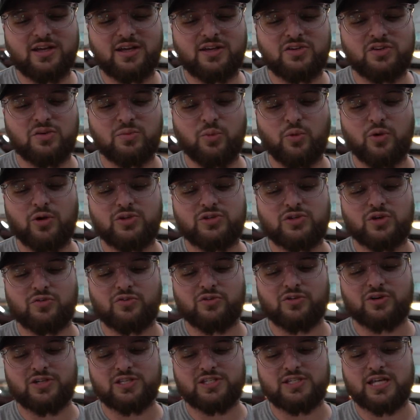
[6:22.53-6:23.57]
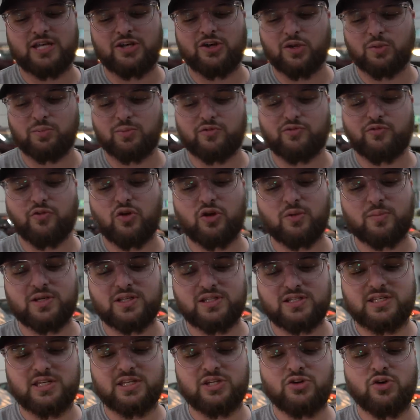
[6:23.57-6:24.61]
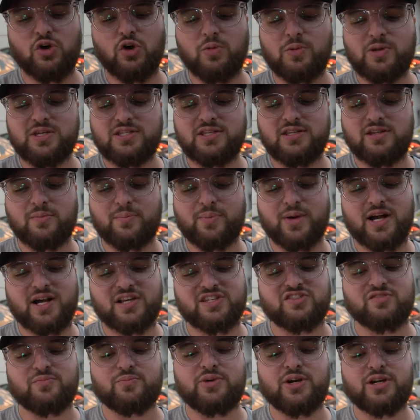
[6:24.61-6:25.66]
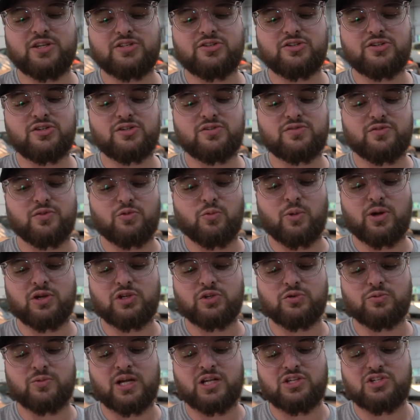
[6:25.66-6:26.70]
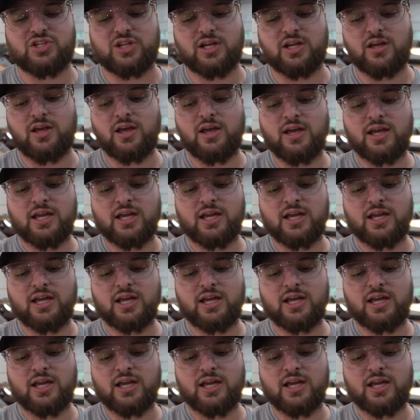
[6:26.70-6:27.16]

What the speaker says: and your boys over at Stagel Performance said you always need a box of pretzels for when you're wrenching.